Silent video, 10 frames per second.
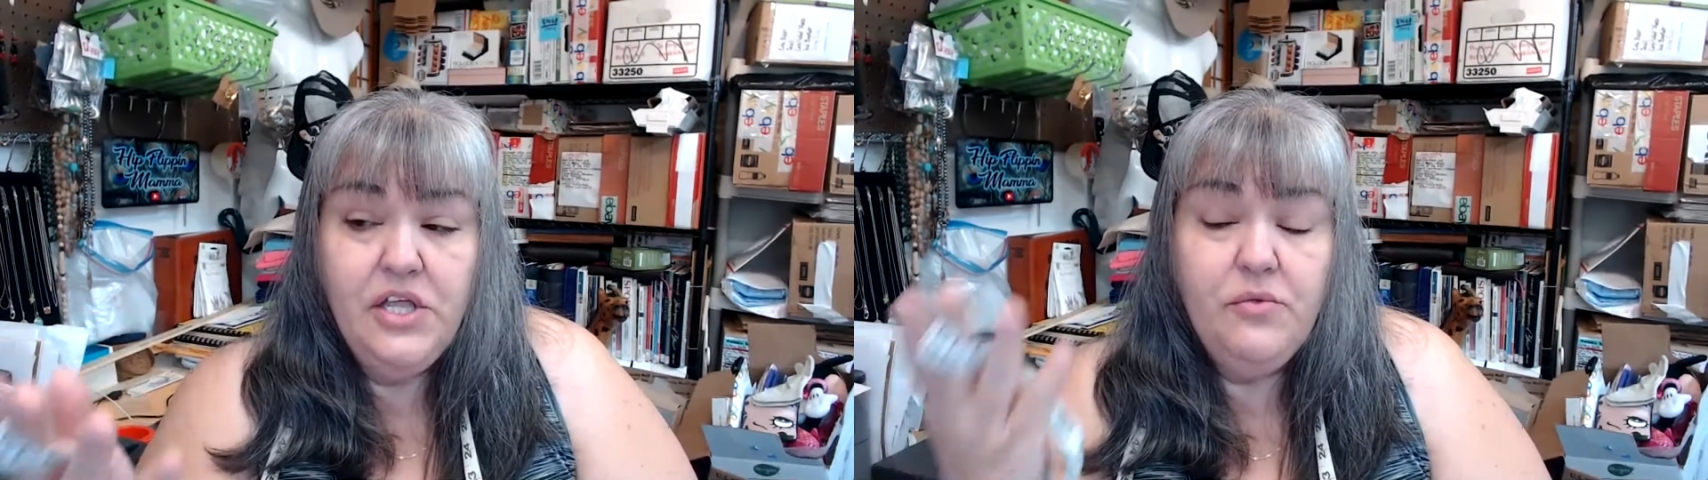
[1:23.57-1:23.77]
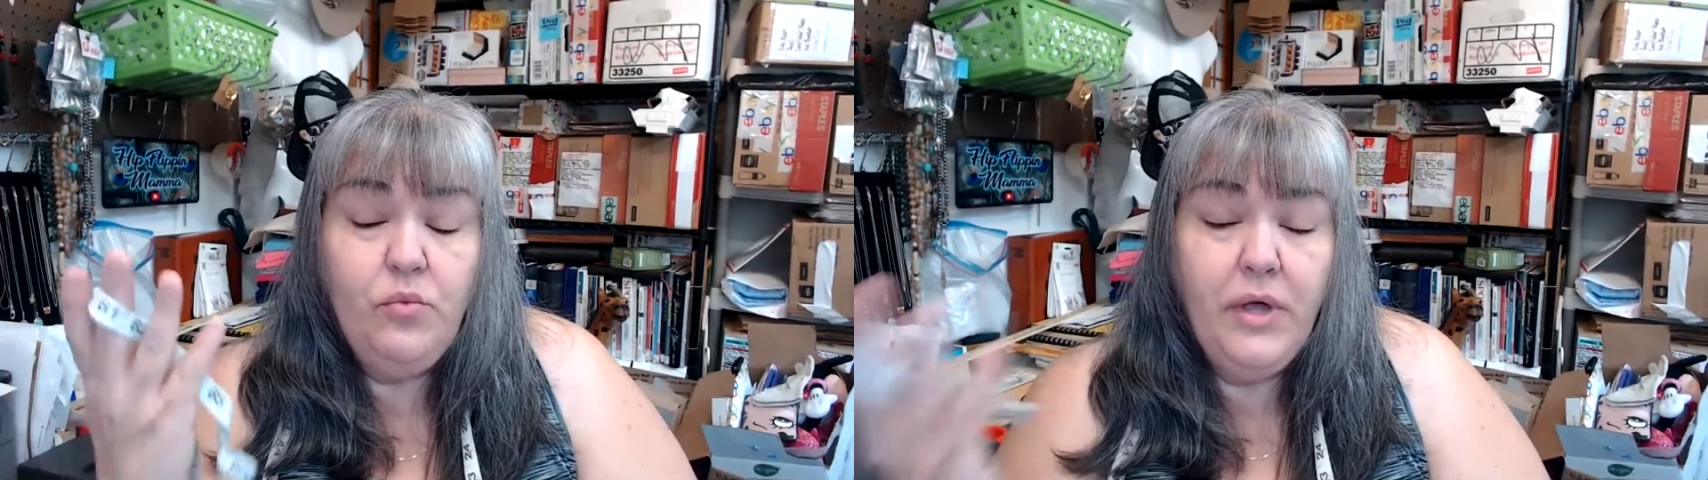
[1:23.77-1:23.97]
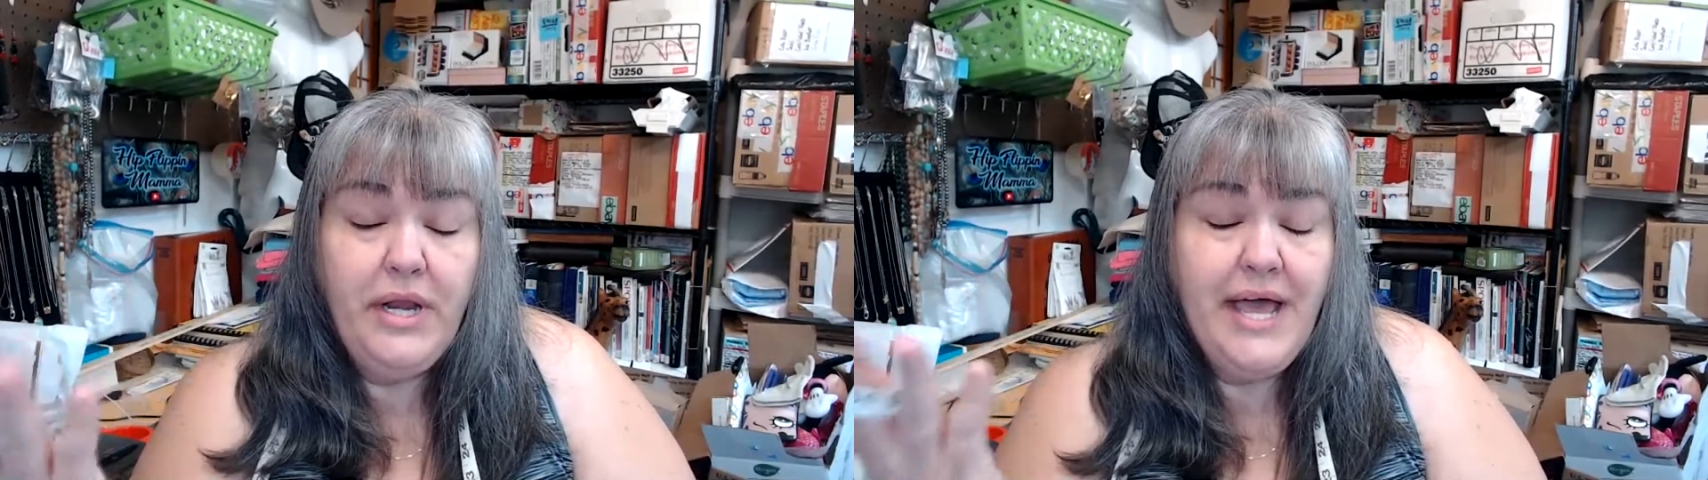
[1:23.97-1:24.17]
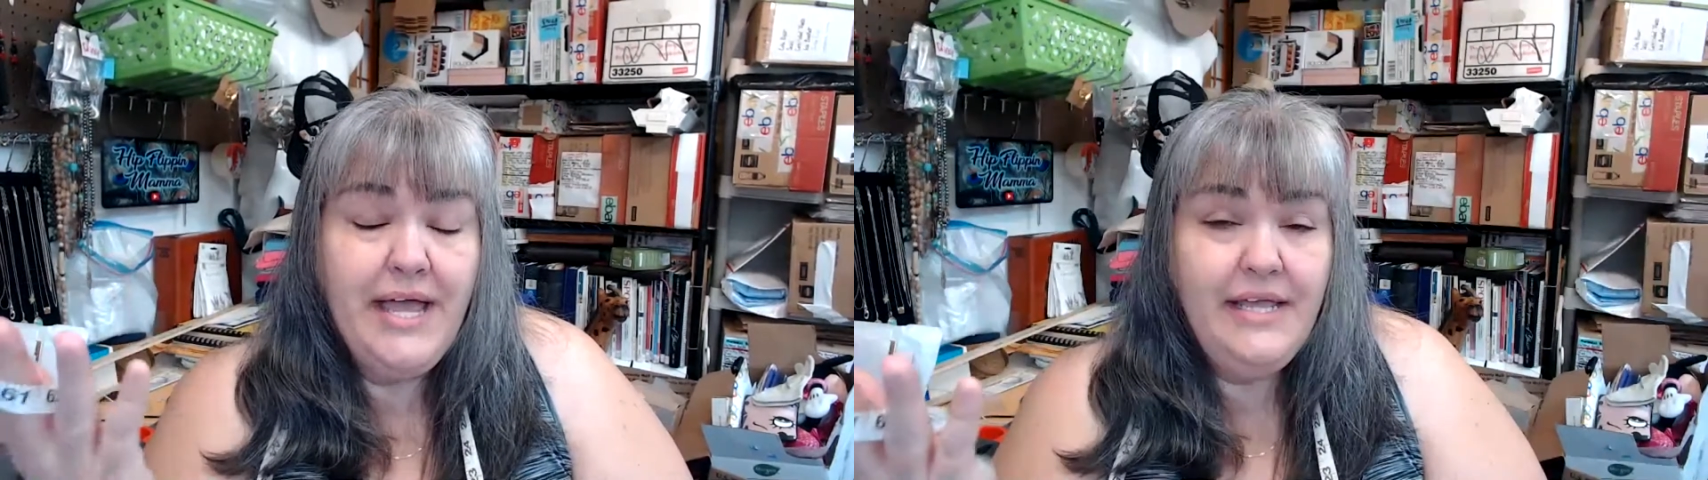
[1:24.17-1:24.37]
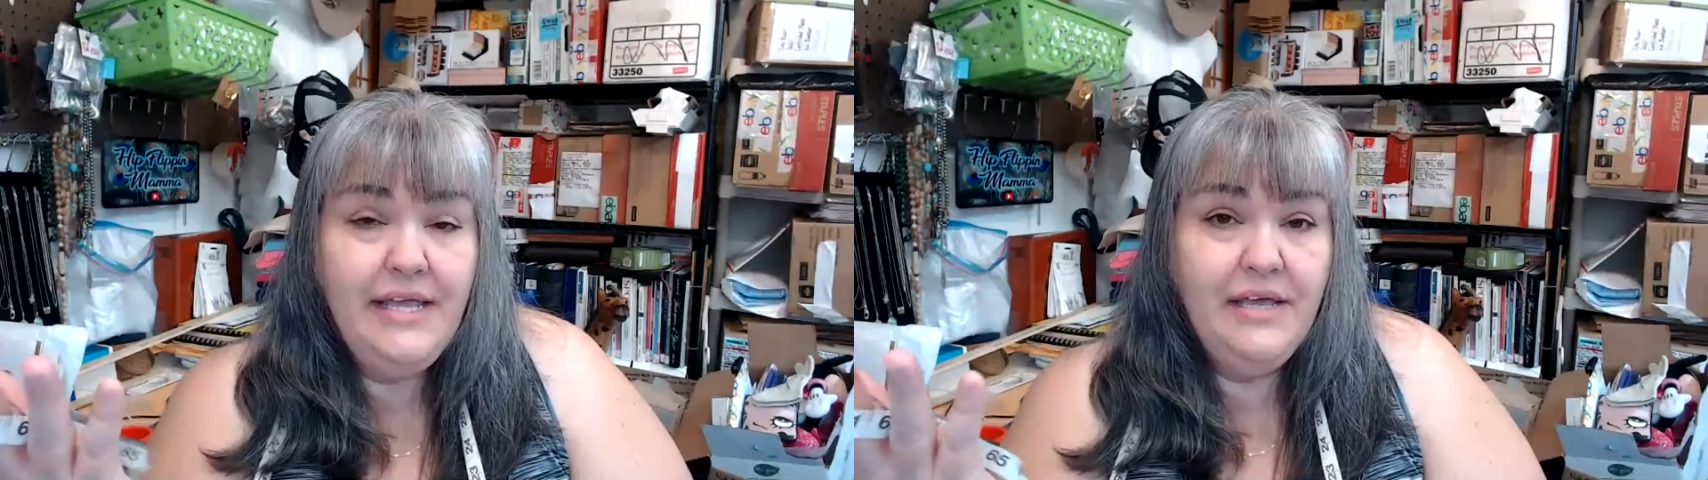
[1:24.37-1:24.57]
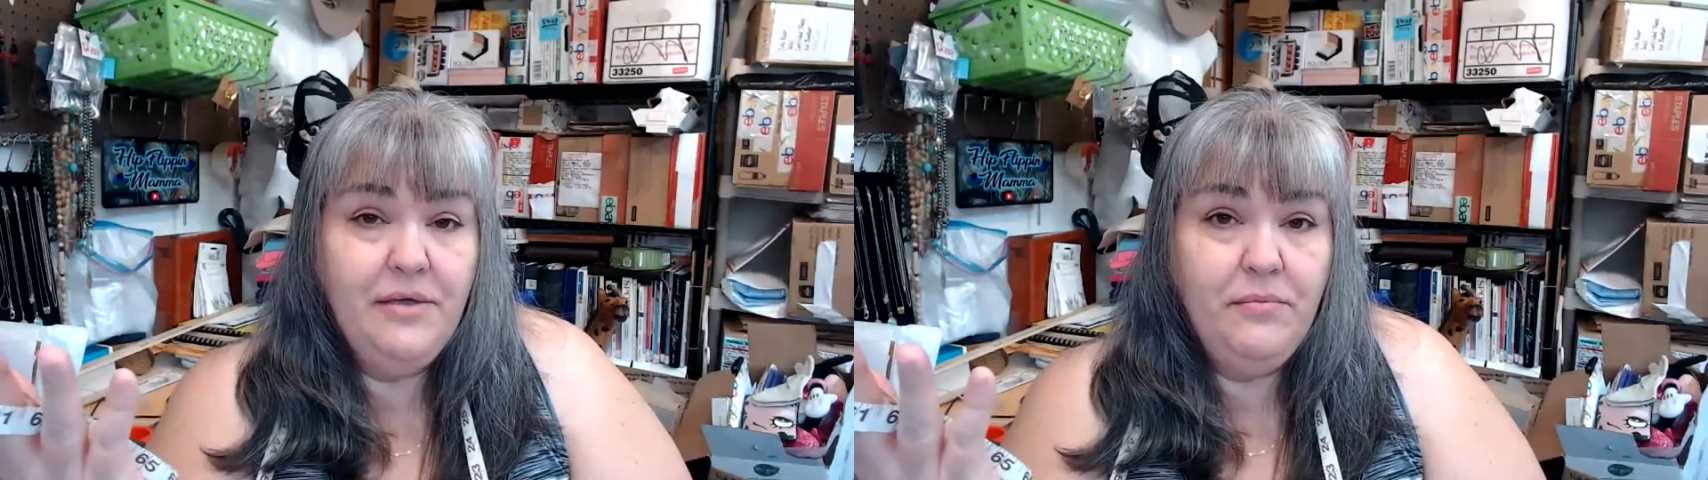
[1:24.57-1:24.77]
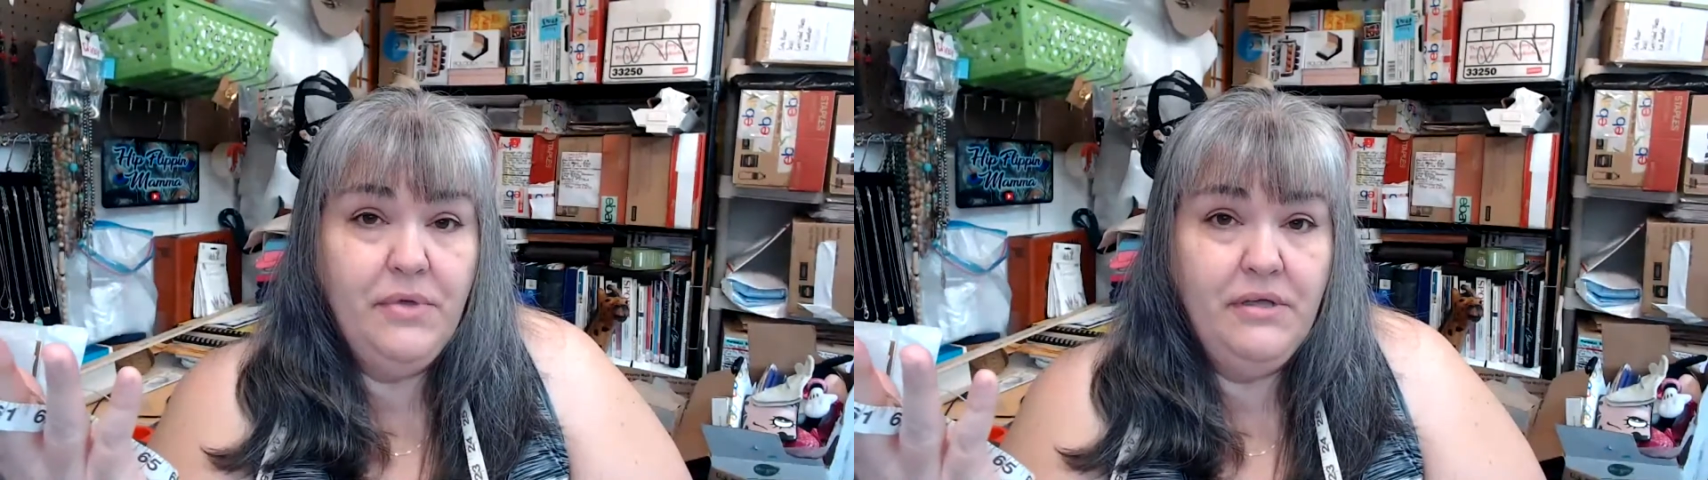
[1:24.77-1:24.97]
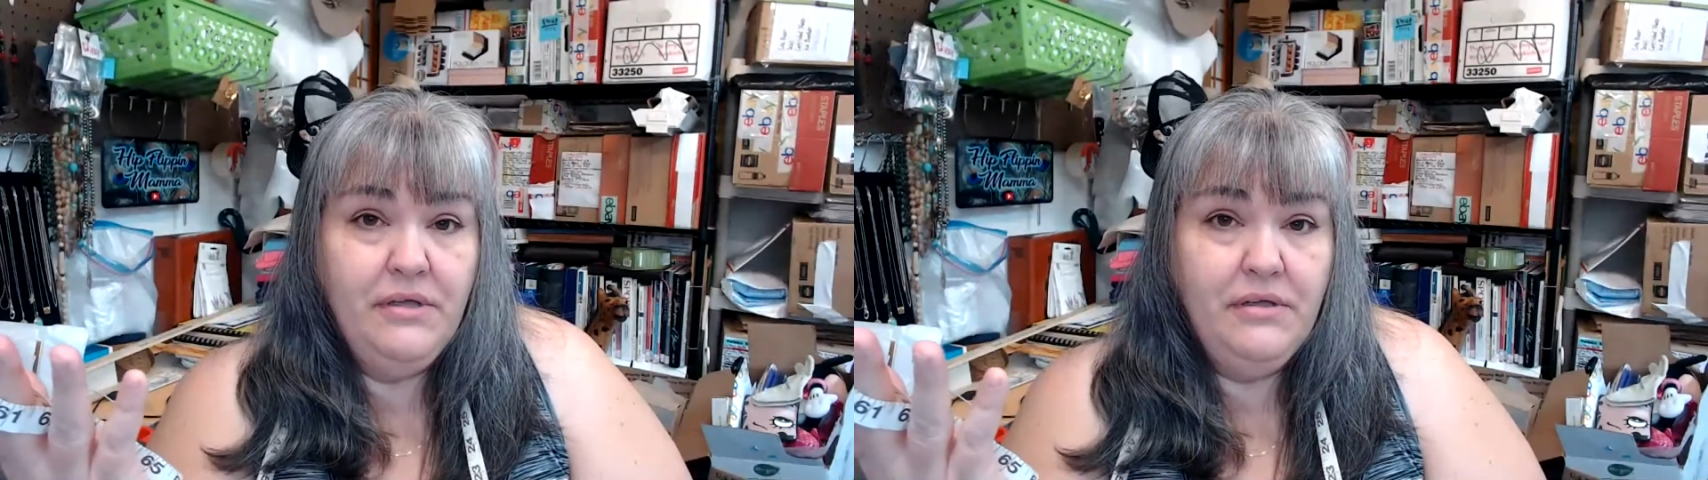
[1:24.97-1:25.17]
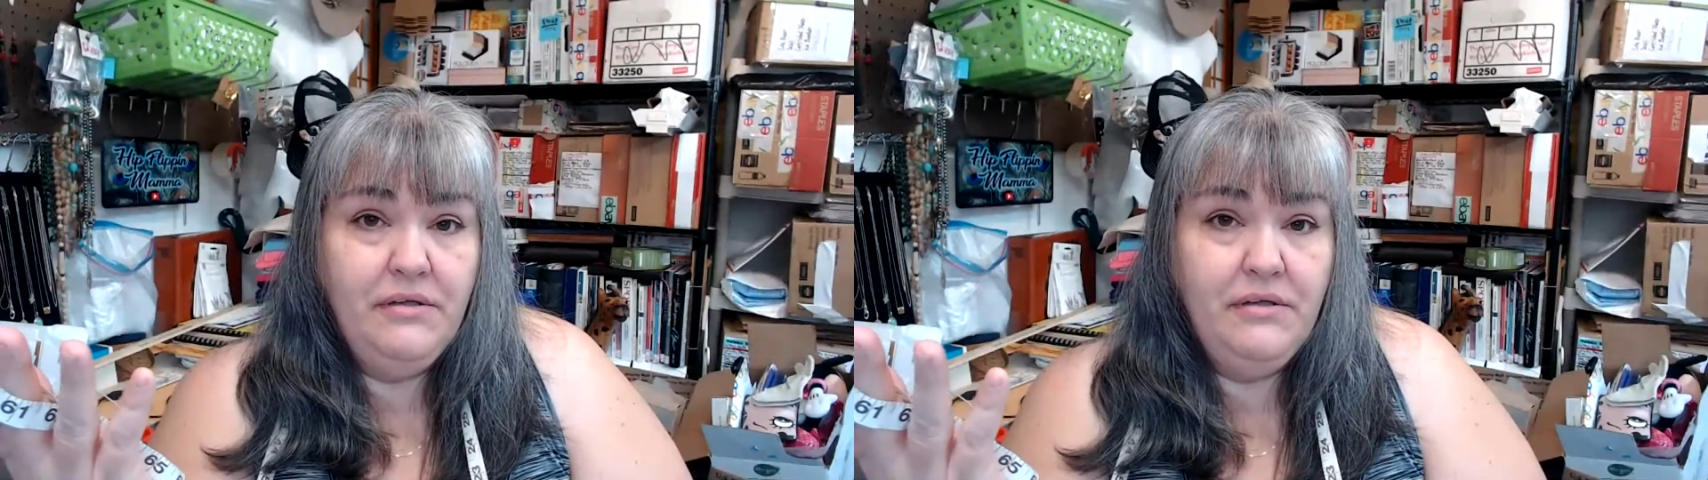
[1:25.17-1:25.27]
what I am